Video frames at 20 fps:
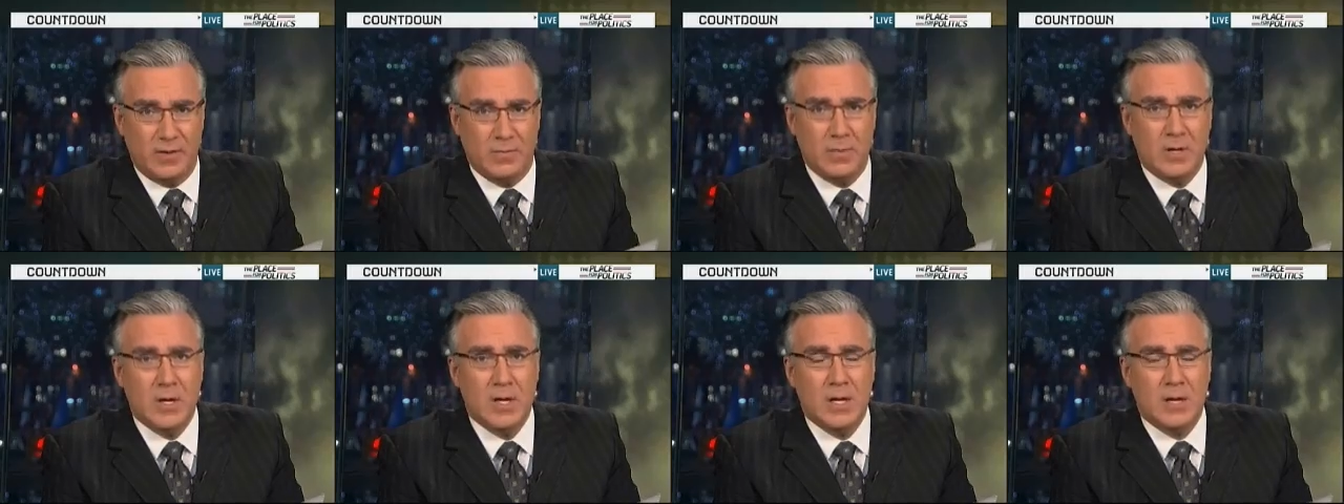
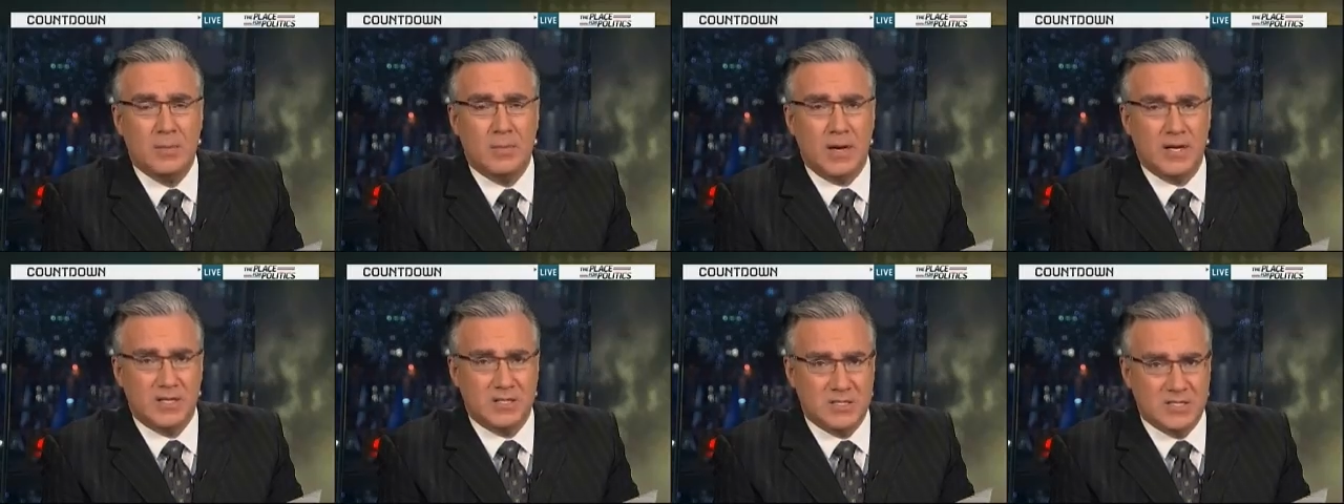them
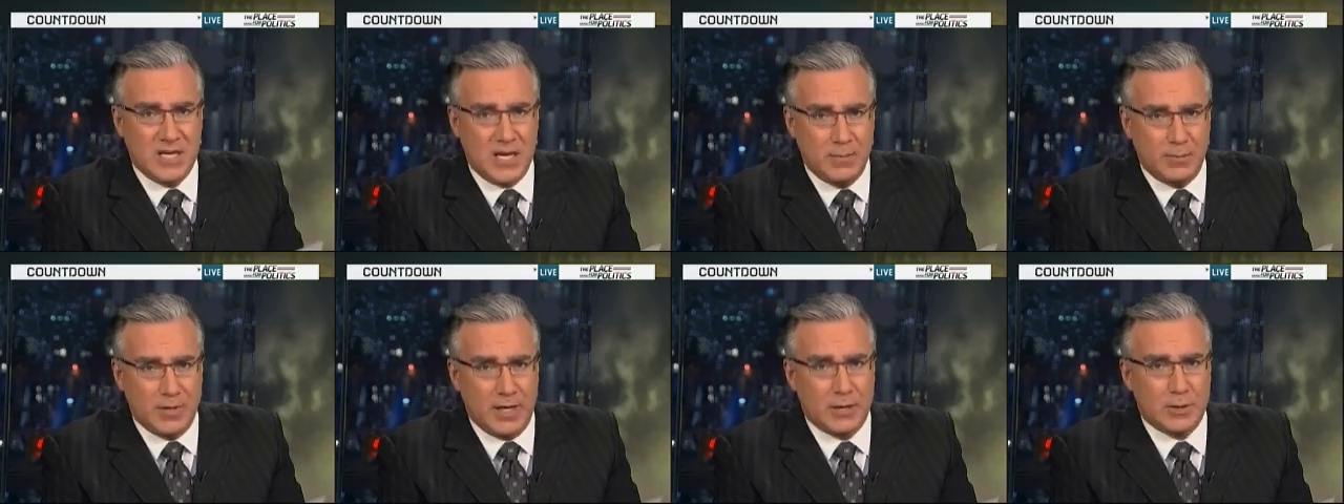might
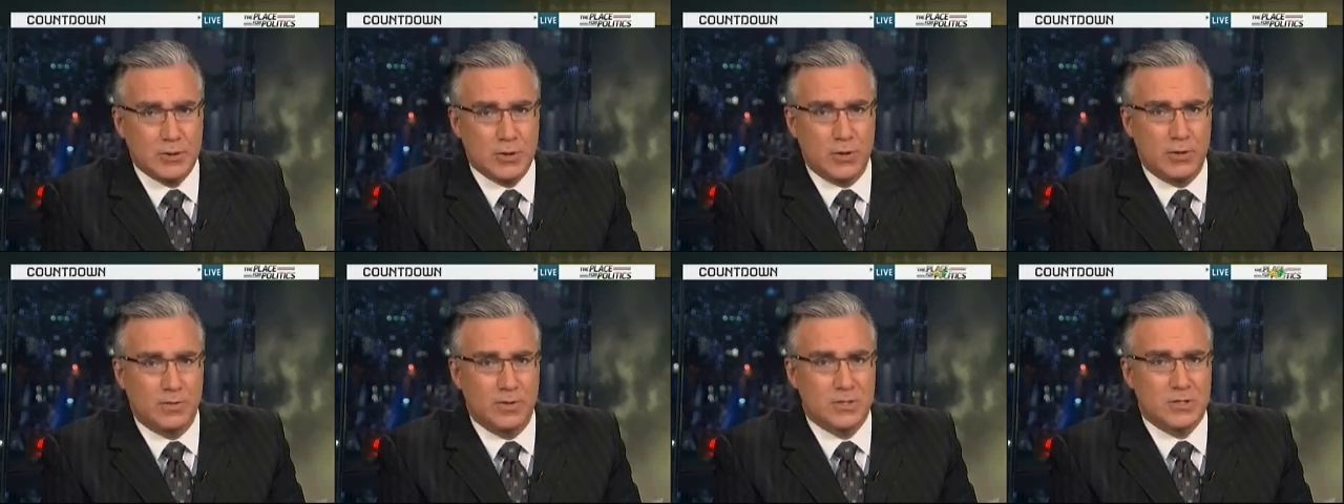seem like
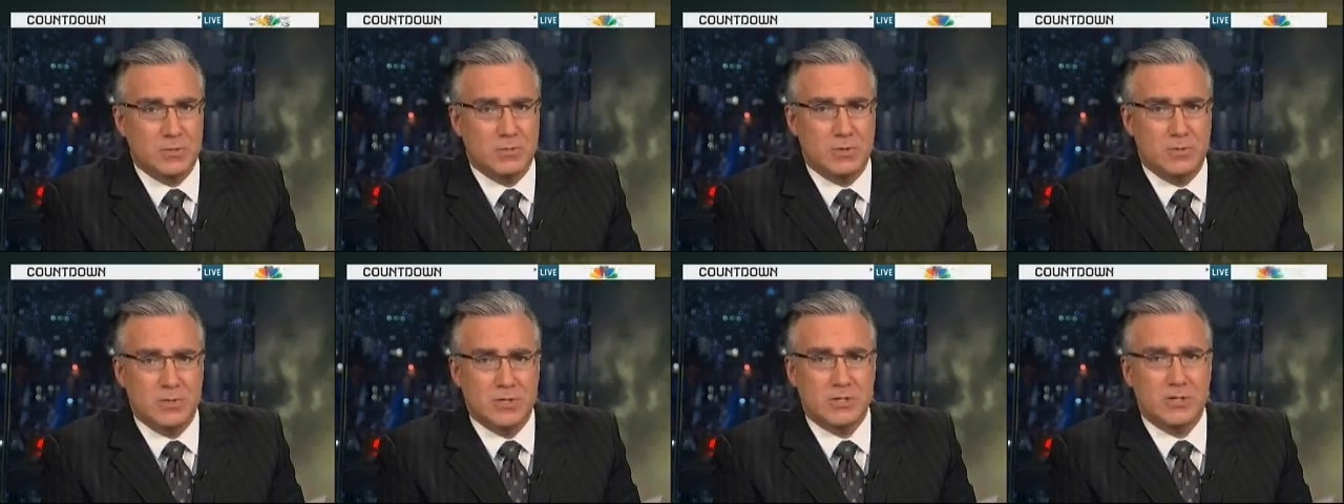
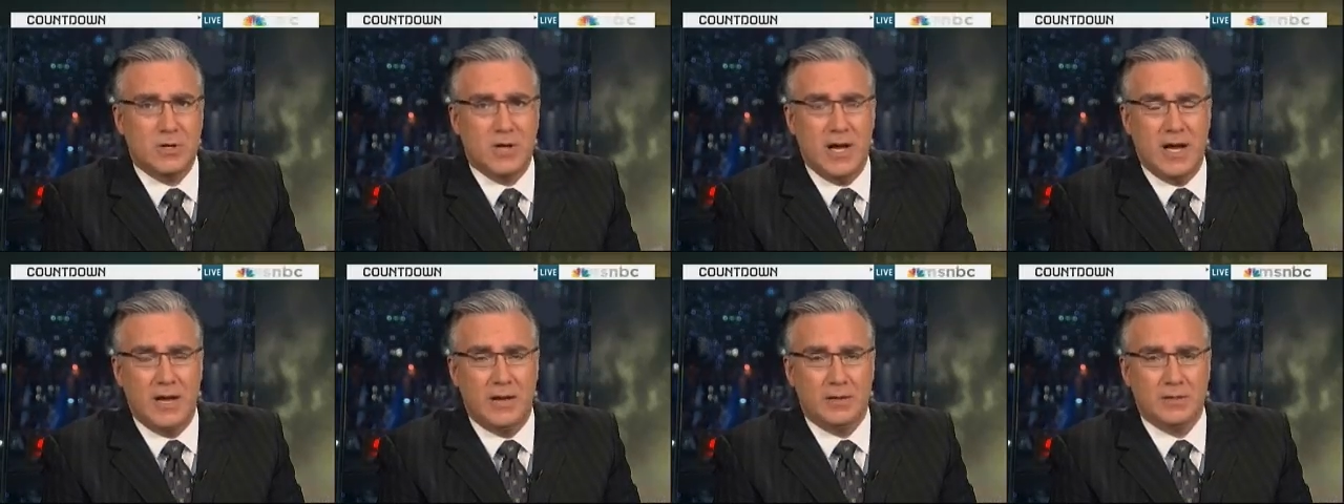journalism to
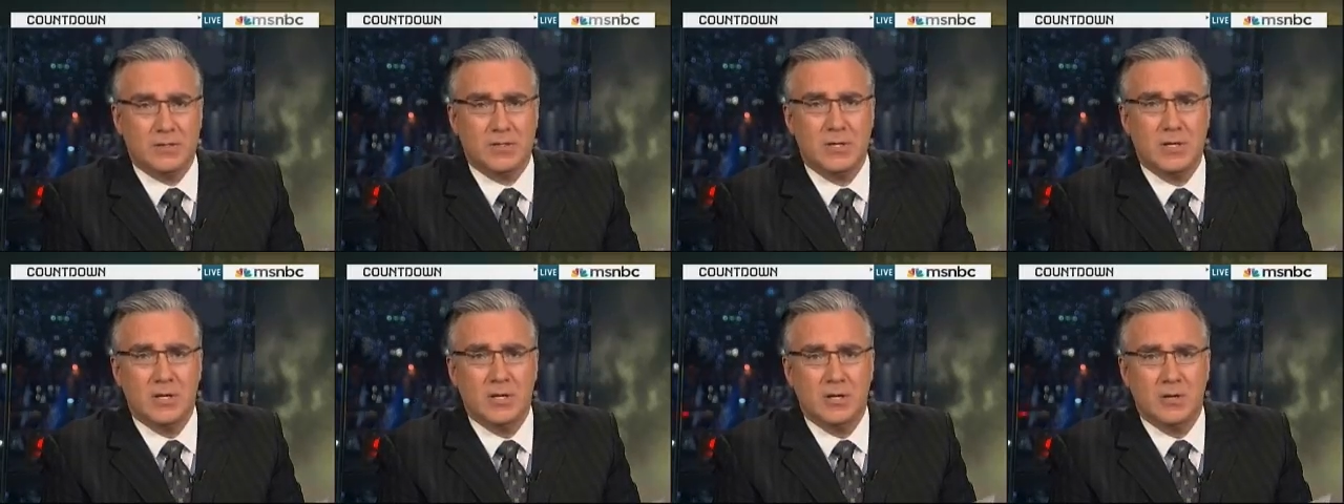Mr.
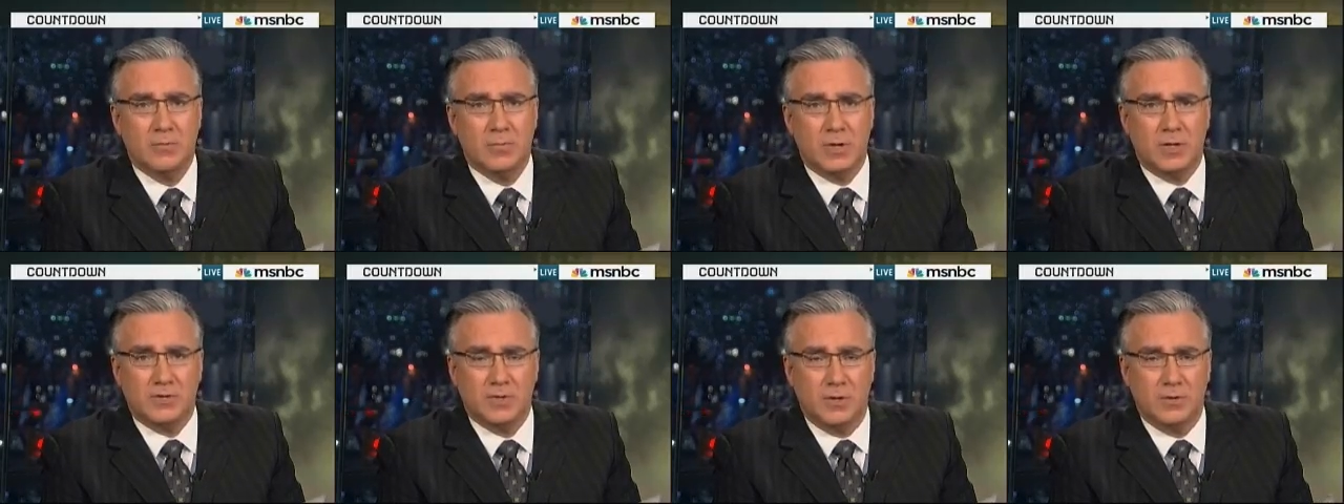Ailes,
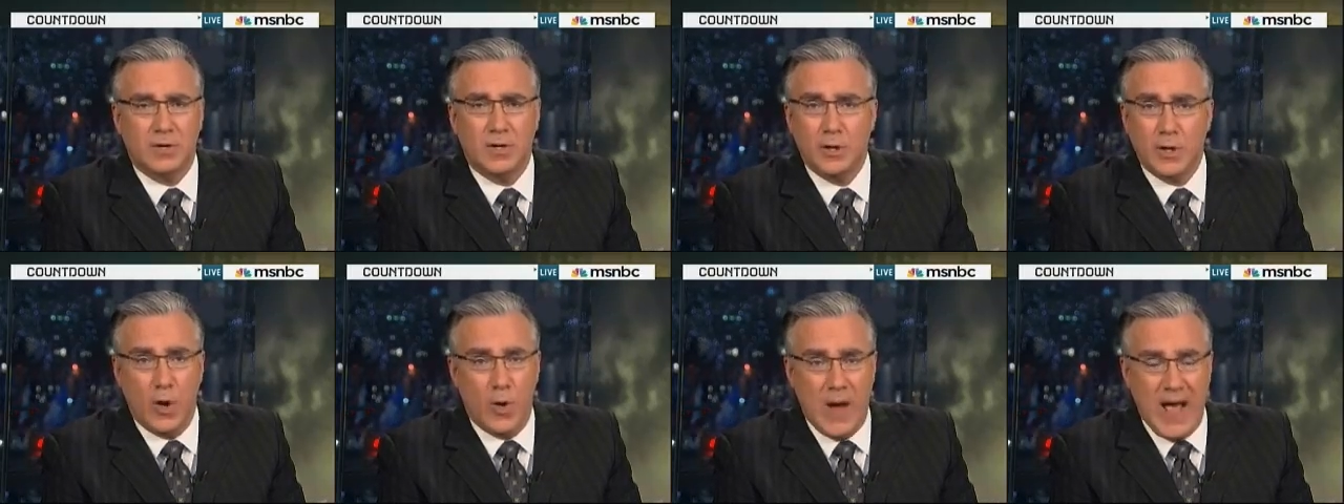but
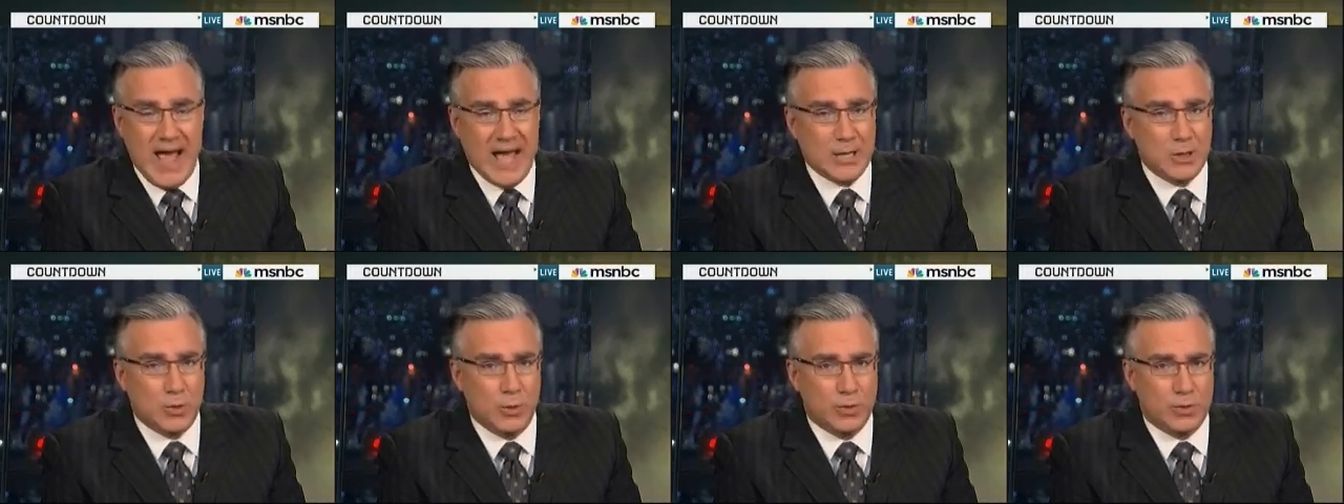clearly no
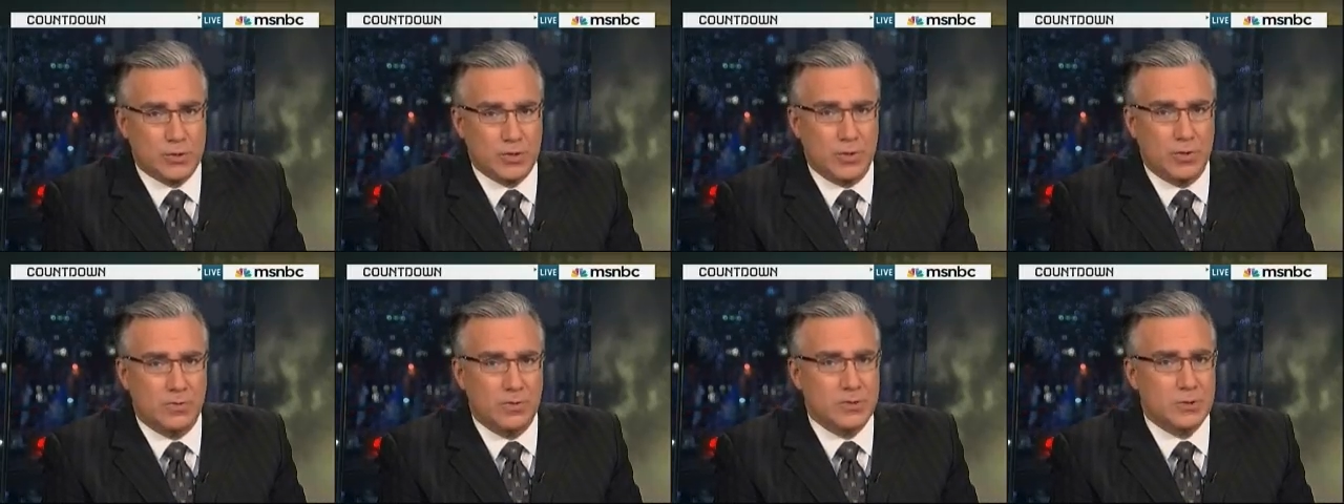actual
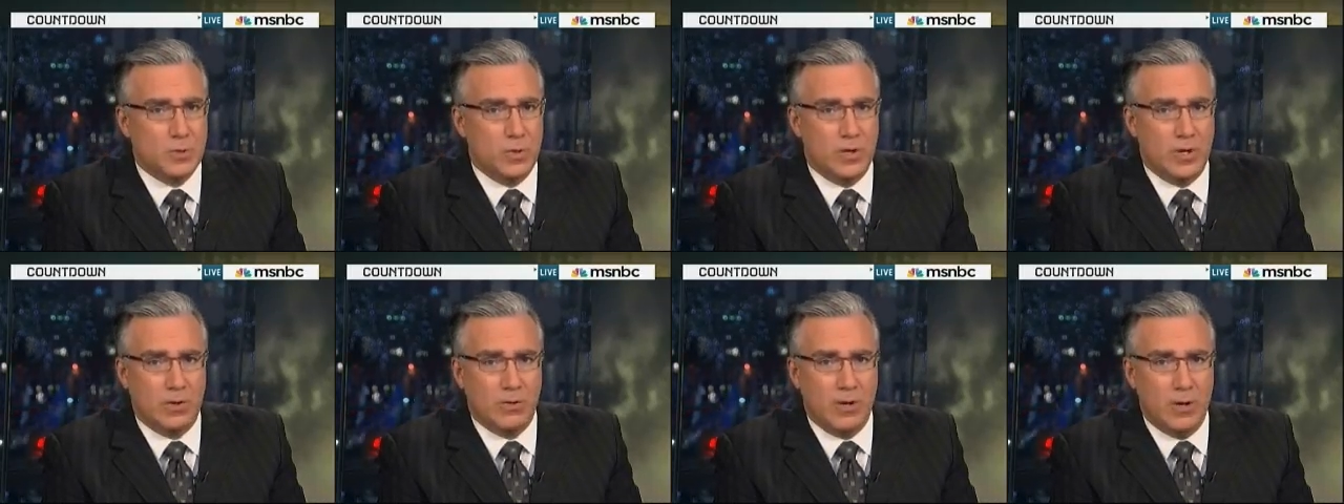
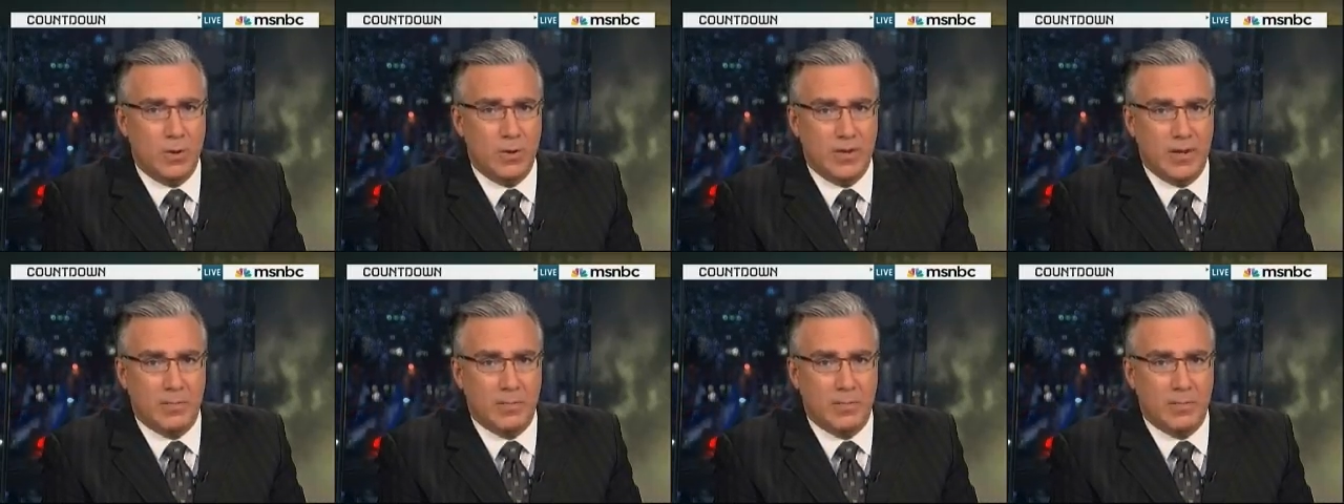journalist would agree with